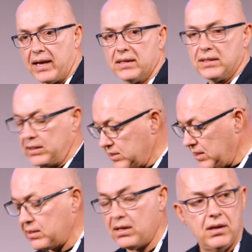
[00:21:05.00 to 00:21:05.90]
IT, and
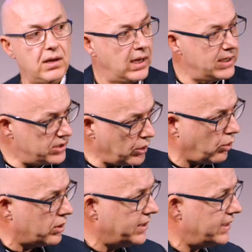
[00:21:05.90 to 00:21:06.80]
etc. It's the
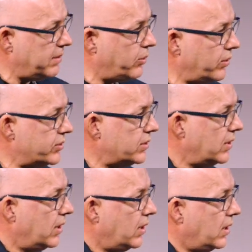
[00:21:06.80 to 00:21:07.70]
coordinated approach.
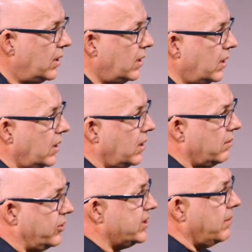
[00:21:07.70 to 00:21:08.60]

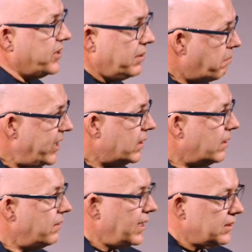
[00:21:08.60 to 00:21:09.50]
For something bigger
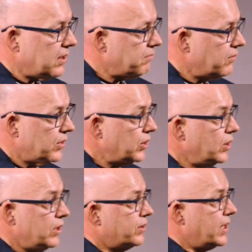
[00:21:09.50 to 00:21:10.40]
than that, you
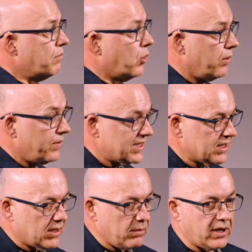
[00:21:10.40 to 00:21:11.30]
need to take more of a
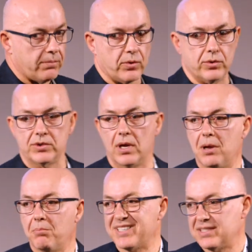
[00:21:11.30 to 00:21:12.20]
systemic approach.
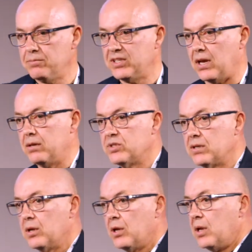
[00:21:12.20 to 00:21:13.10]
But sometimes,
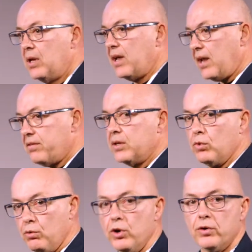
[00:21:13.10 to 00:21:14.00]
and I think
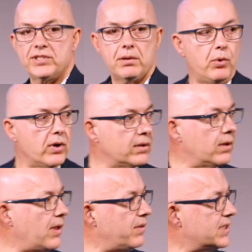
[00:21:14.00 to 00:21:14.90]
we will reach a point
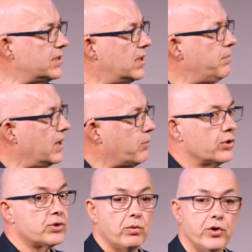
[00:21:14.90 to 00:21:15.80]
that the systemic
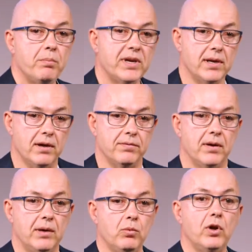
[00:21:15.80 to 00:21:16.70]
approach will not be enough,
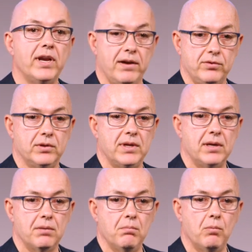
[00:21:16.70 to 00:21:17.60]
and we're going to have to
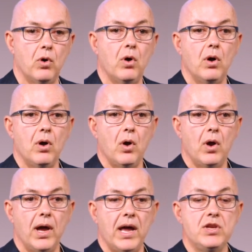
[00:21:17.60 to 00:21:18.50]
take more
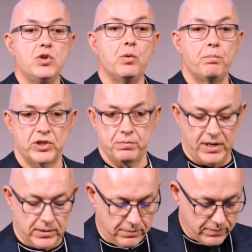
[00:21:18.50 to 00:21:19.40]
a new
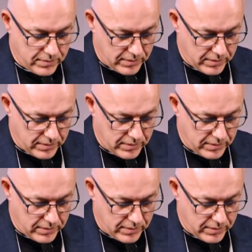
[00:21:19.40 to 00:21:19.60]
perspective